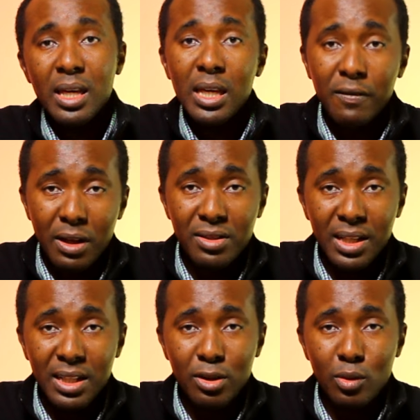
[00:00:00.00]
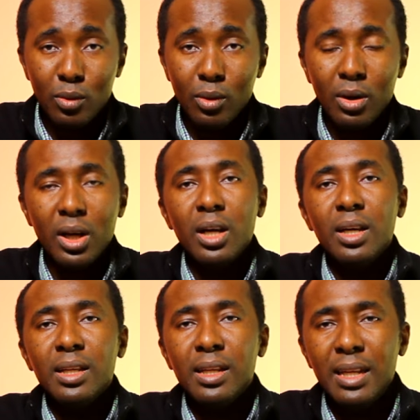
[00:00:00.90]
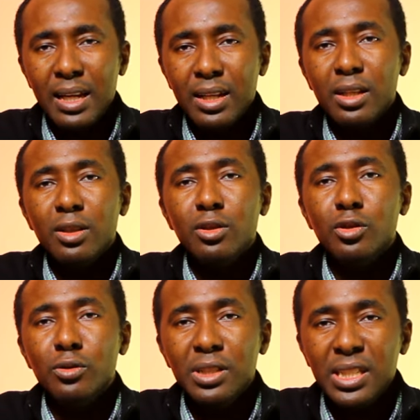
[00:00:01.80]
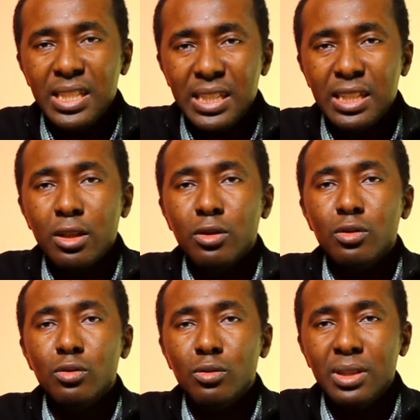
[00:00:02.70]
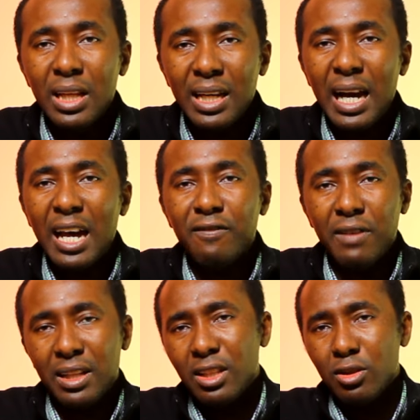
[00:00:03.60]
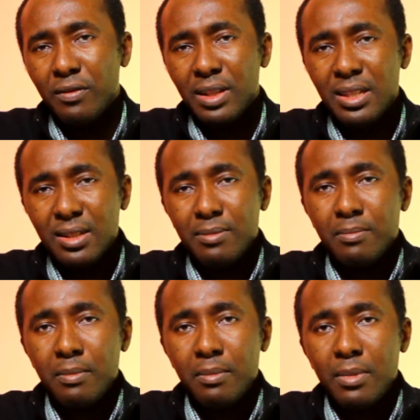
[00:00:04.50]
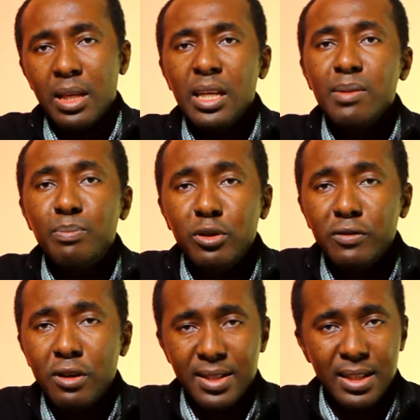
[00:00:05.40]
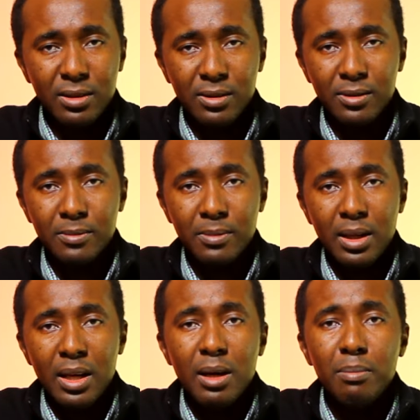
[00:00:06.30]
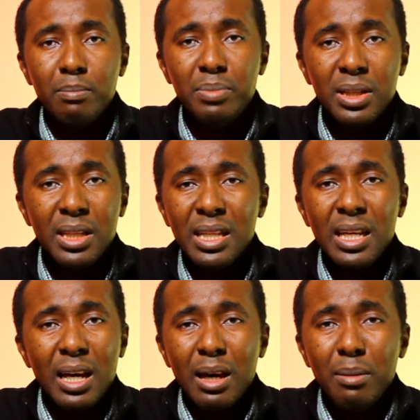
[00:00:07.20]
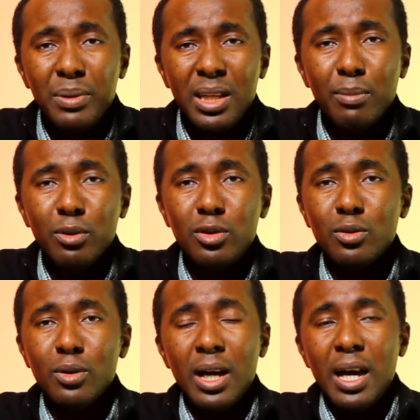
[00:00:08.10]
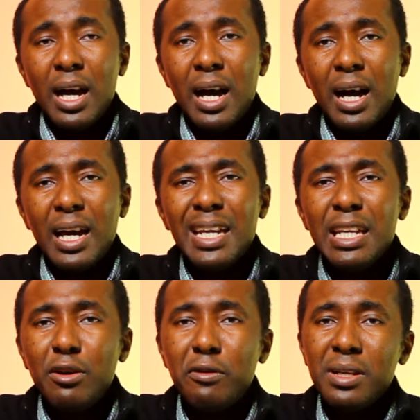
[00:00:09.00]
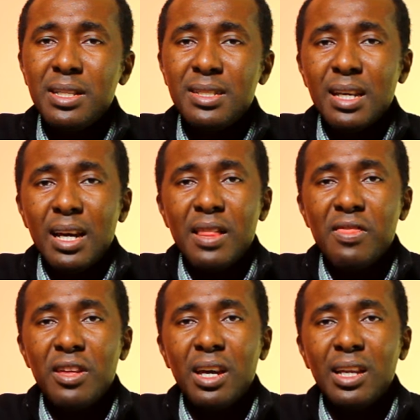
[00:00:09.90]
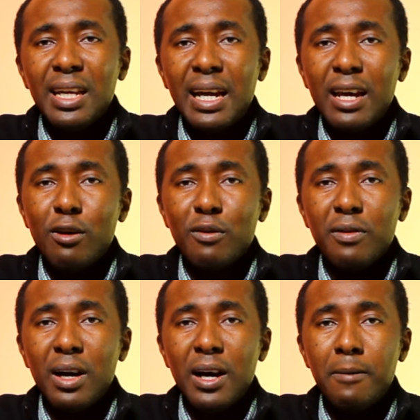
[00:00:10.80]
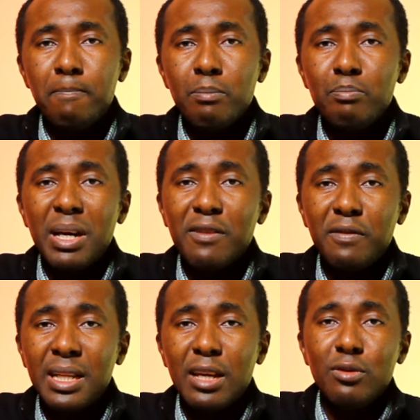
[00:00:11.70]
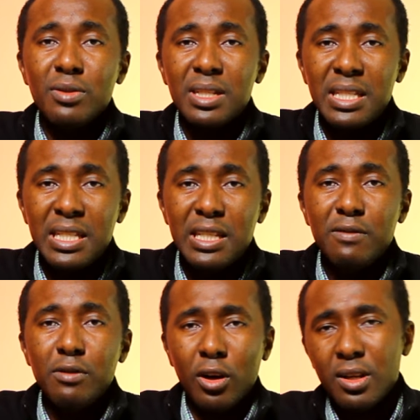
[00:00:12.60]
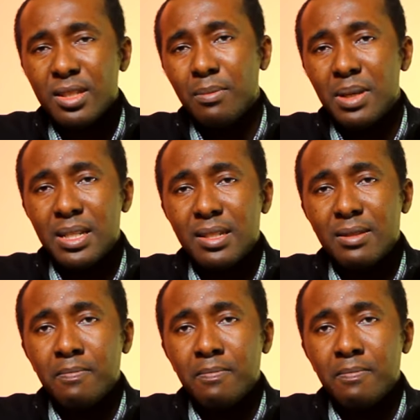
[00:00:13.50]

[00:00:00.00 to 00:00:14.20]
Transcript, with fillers: if there's a need to then you need to take advantage of it improve your skill be be able to uh, uh, increase the, the kind of um, benefit that you give your customers